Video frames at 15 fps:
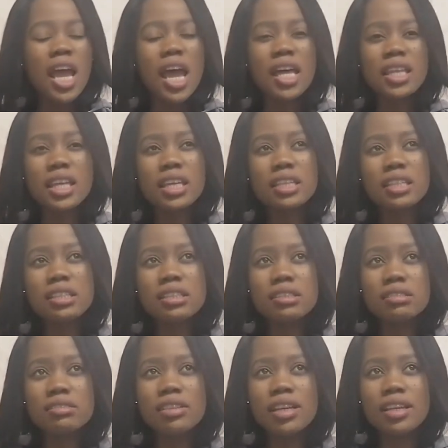And
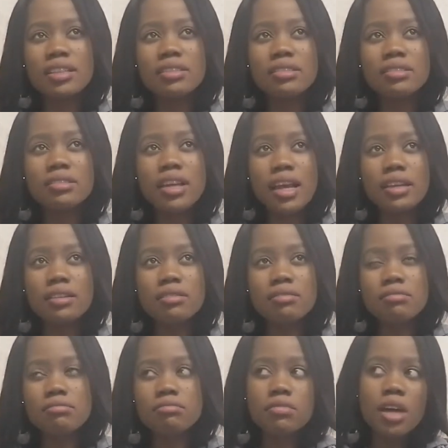then in
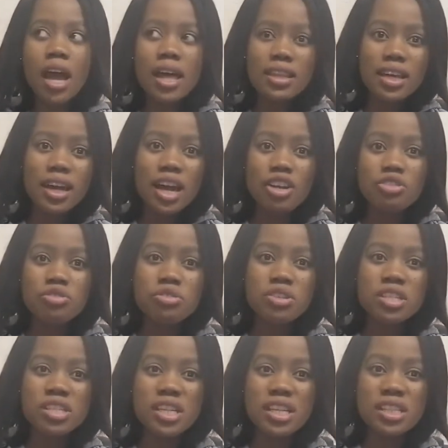like other
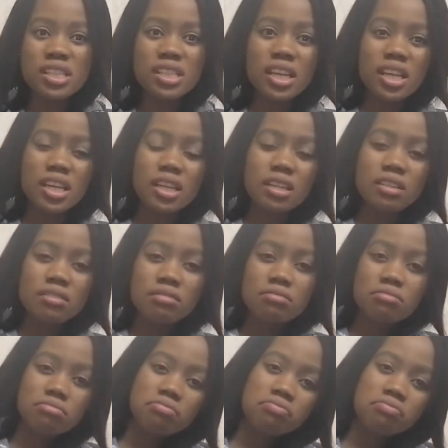countries, let's say